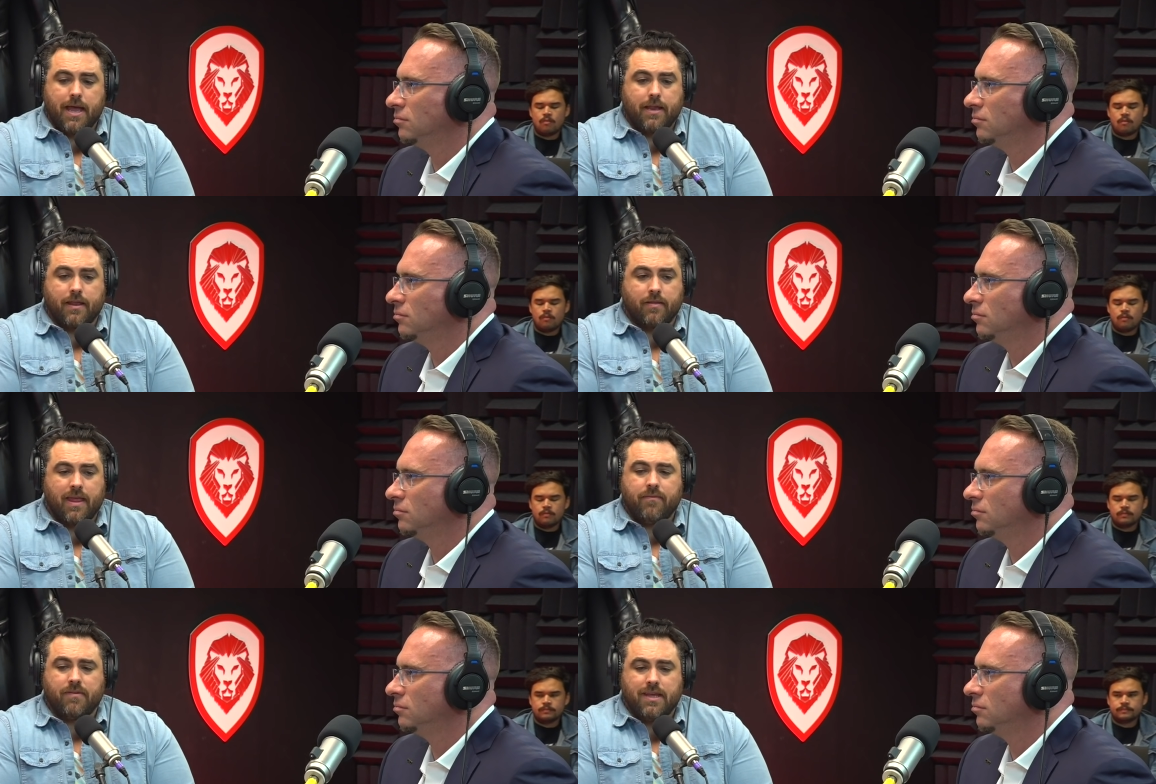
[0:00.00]
Speaker 1: Pat. They
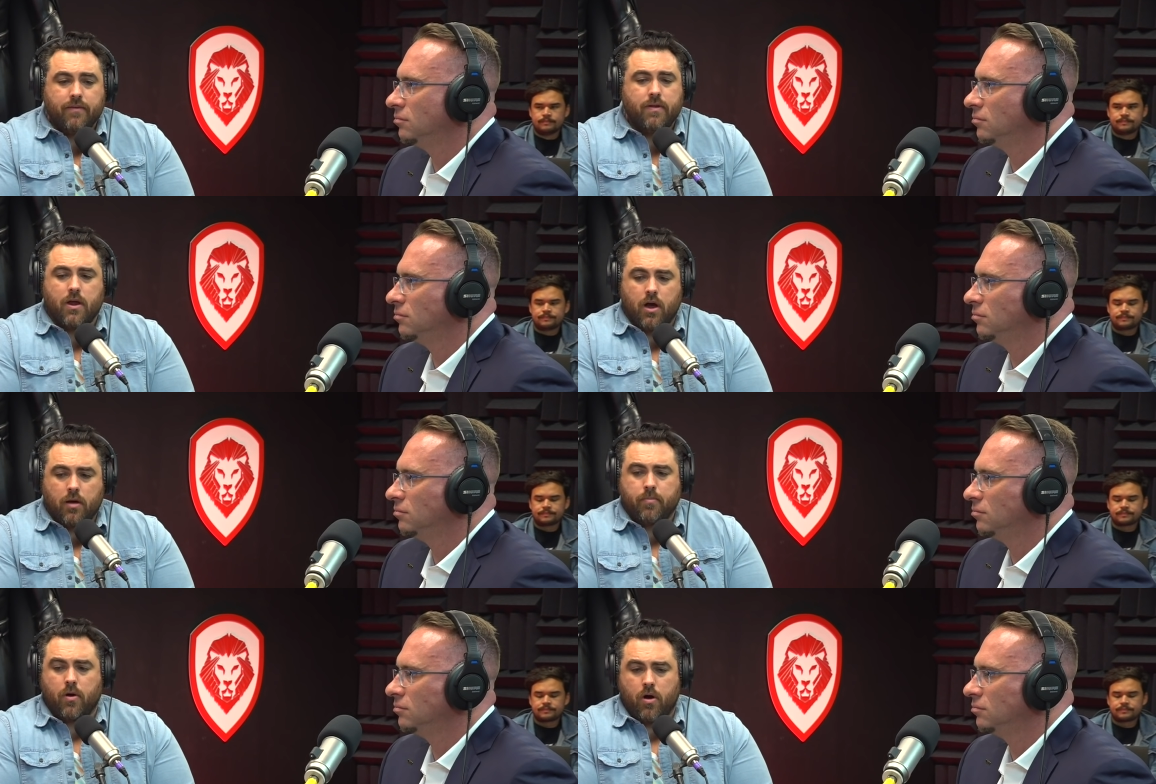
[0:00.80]
they've given
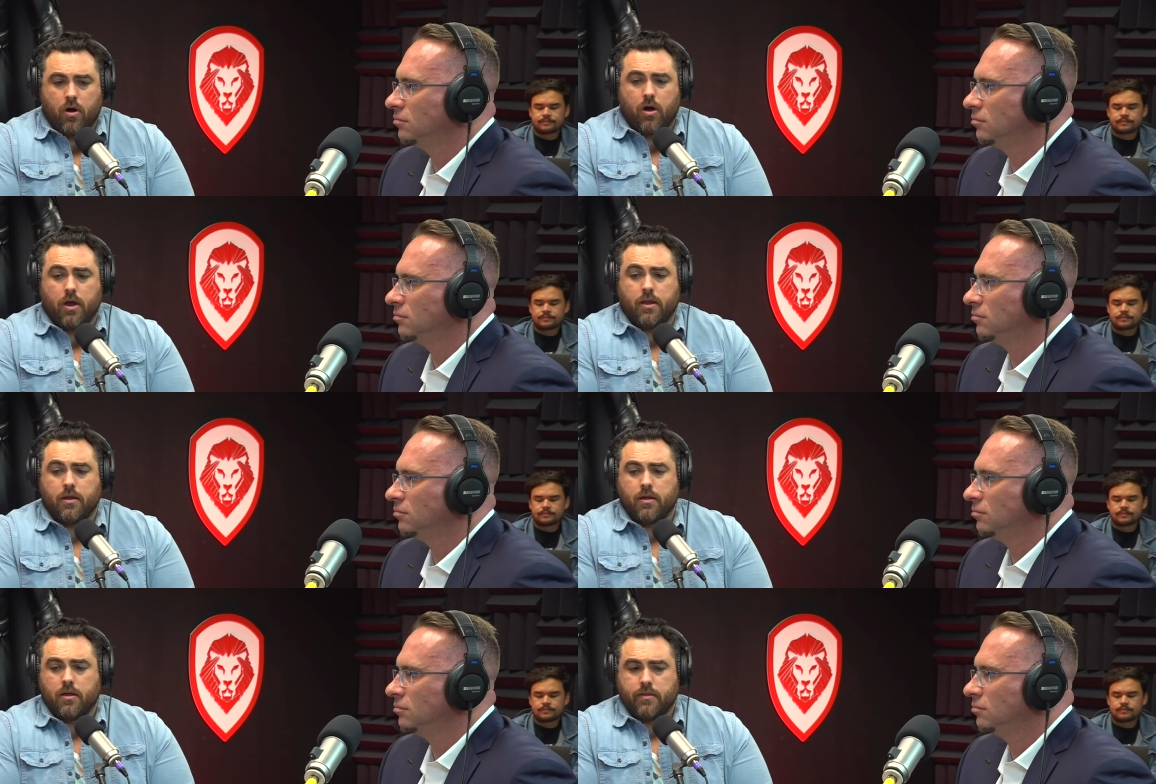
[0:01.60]
up
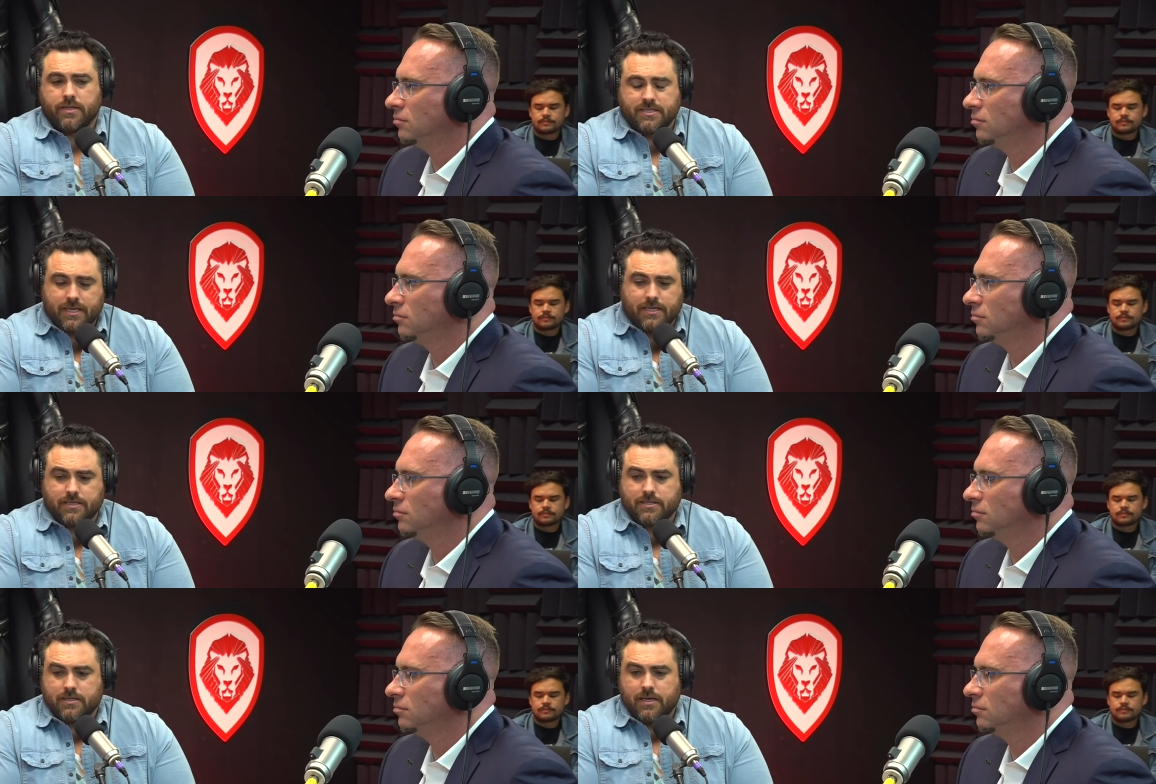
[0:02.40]
on the
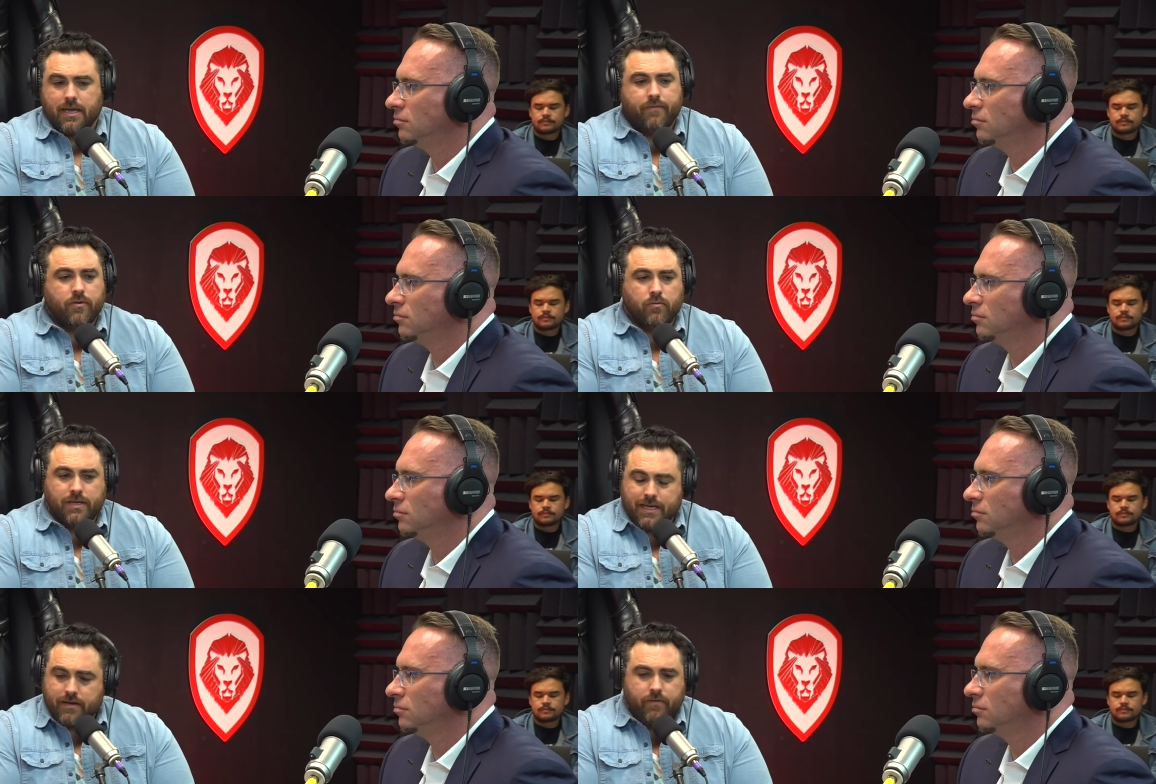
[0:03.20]
cities. If you
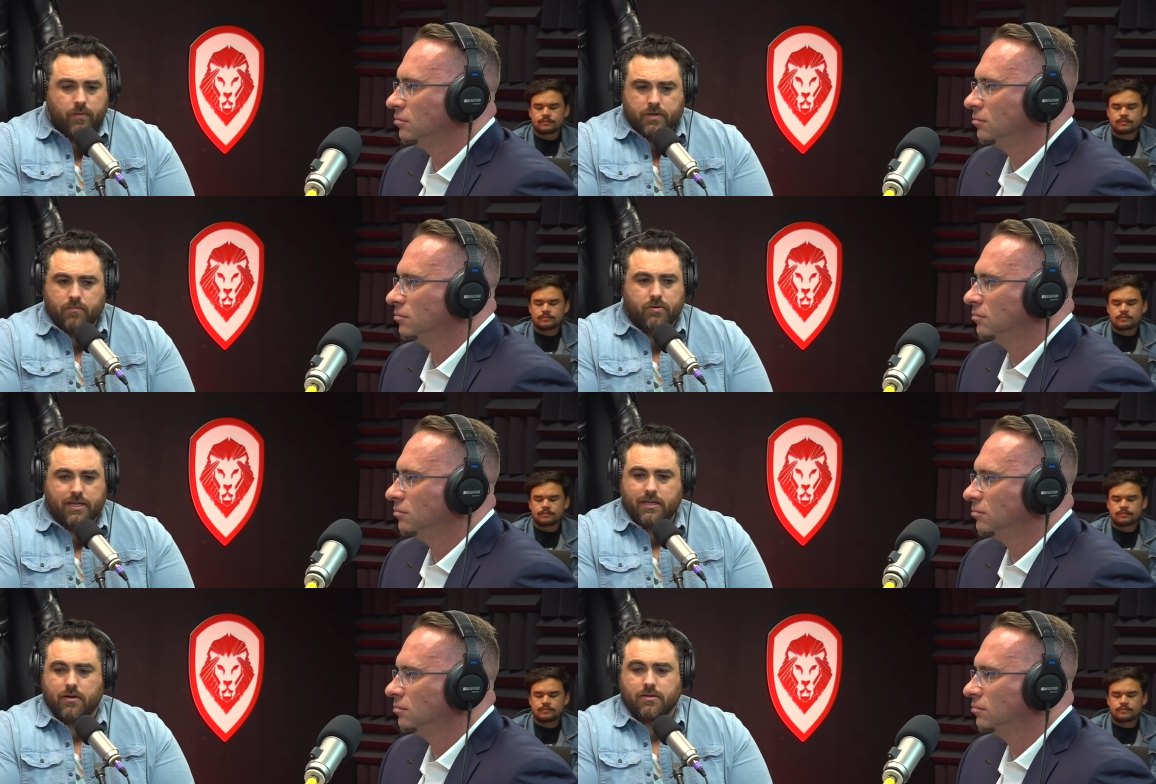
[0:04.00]
give up
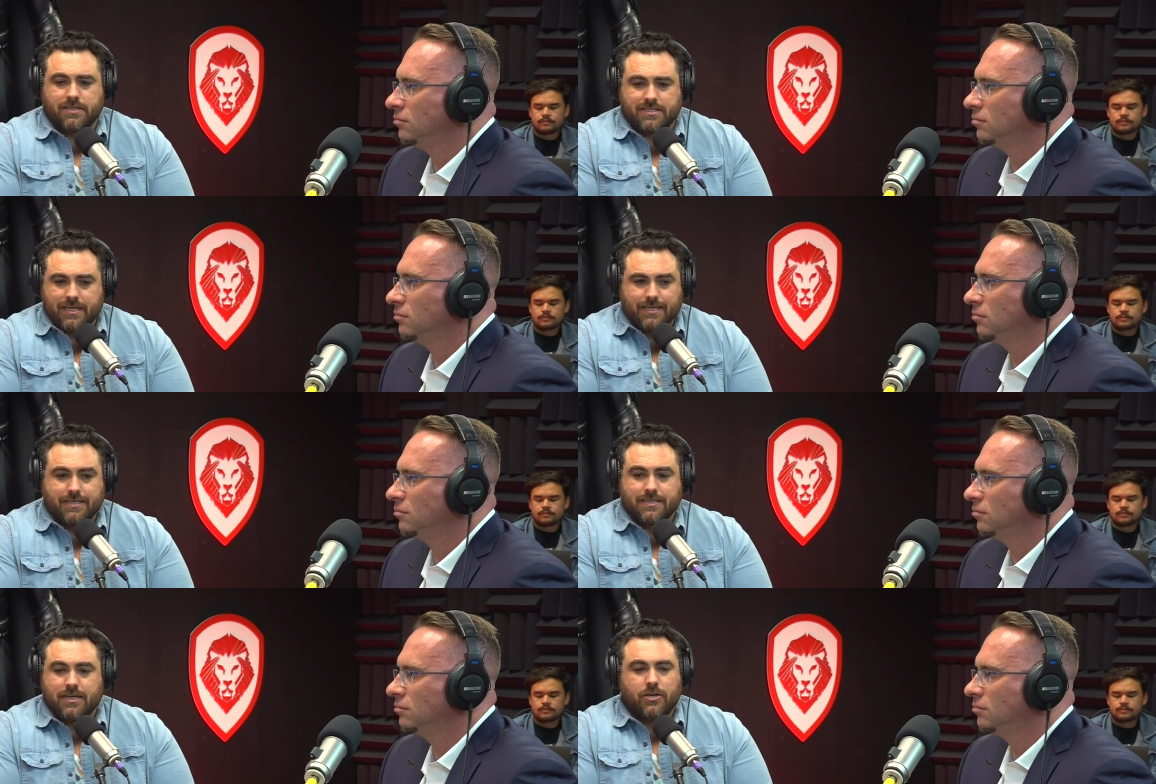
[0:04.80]
completely on the
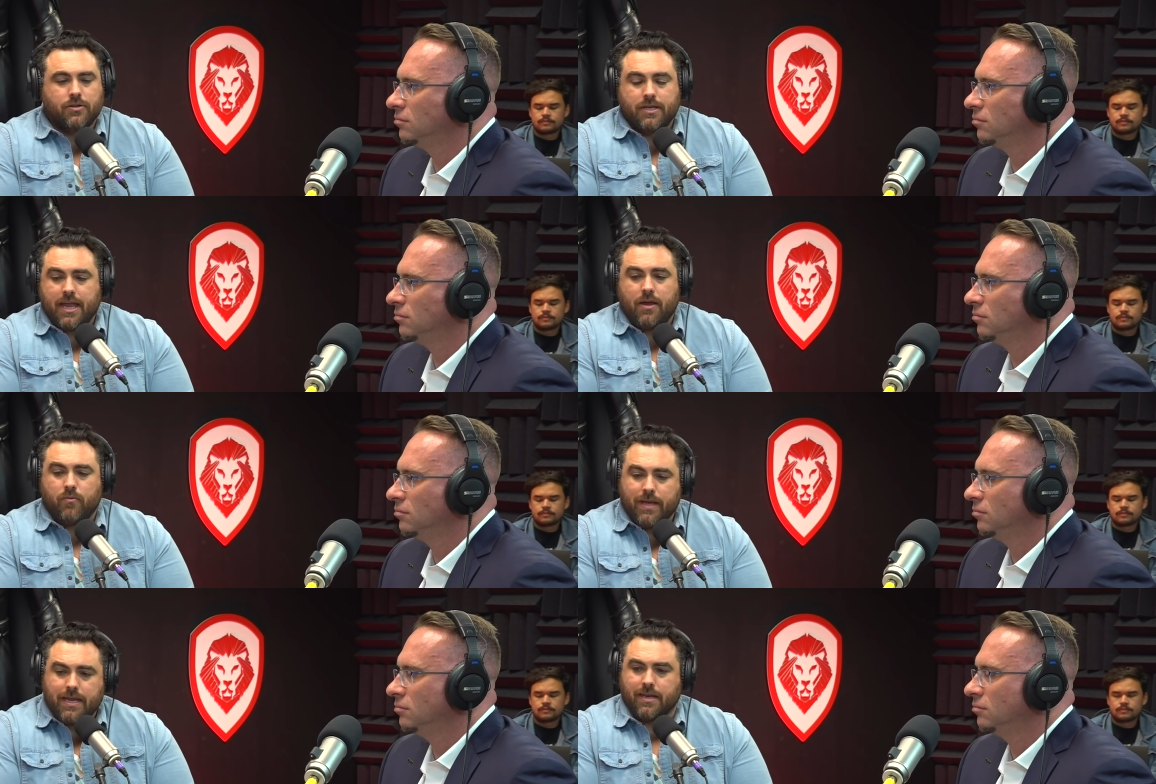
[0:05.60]
cities, you
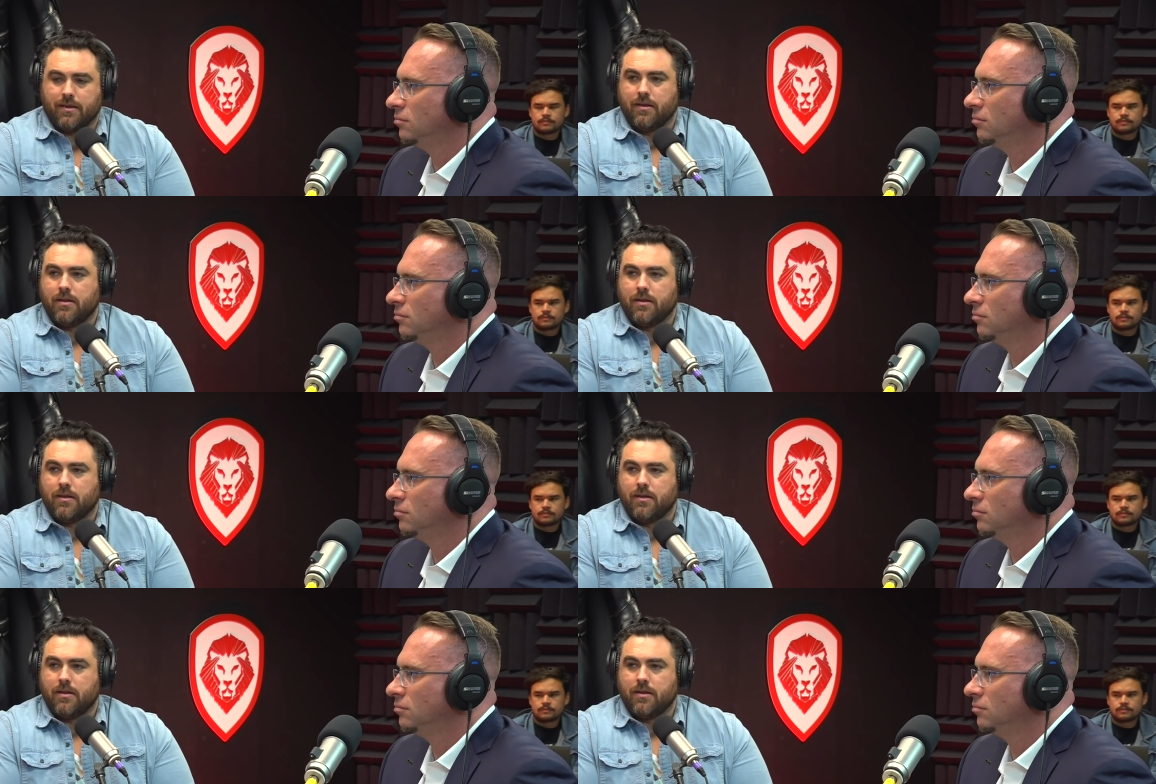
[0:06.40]
can't win.